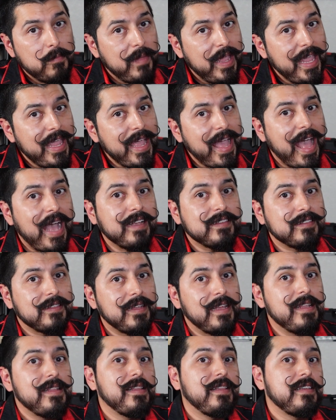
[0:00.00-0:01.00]
may
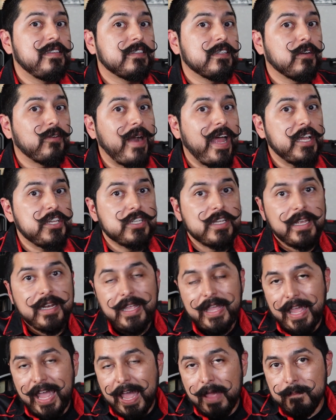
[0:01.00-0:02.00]
accidentally scratch it
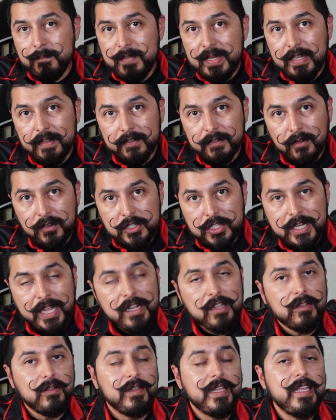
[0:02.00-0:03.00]
and be so
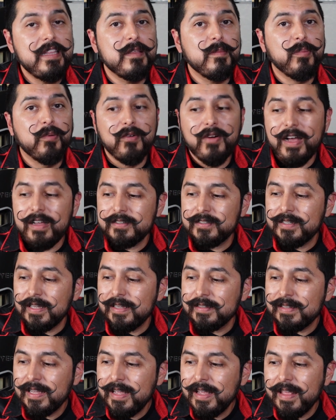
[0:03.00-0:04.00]
gentle in the
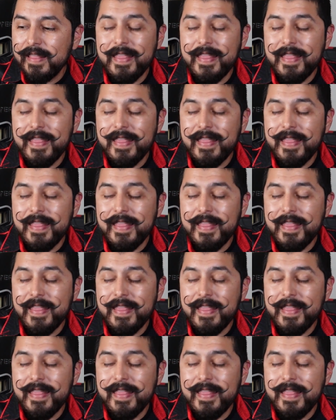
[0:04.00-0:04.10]
process